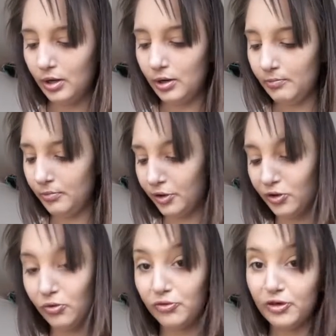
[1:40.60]

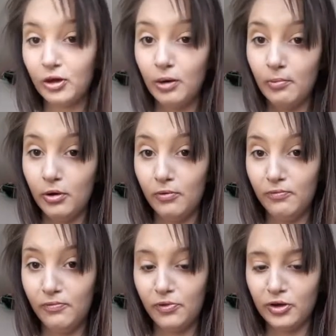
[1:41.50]
a quarter cup
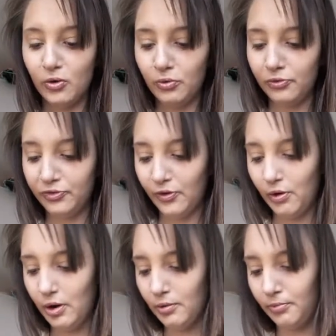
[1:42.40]
of the golden
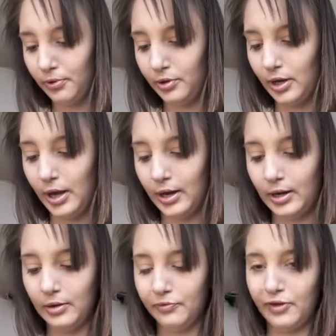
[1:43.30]
syrup,
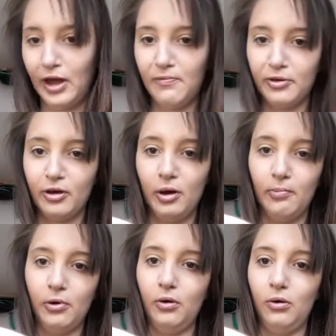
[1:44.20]
and half a
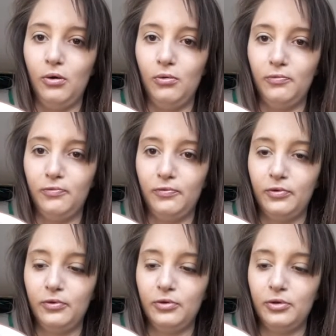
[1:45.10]
cup of
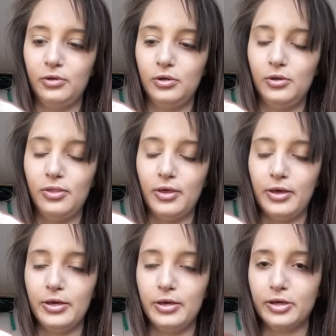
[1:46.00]

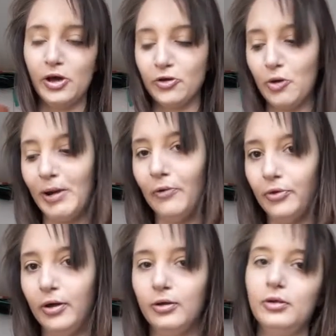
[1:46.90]
the cocoa
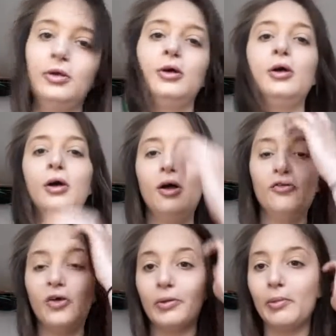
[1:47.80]
powder.
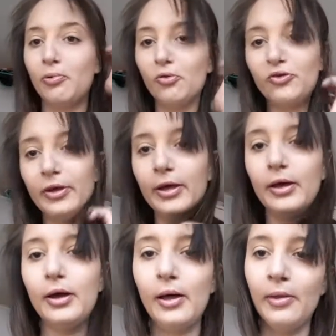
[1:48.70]
So I'm going to pause it
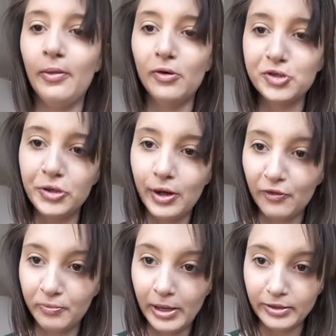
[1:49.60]
here and then I'll show you
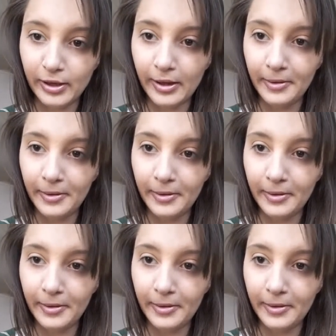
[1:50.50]
how to make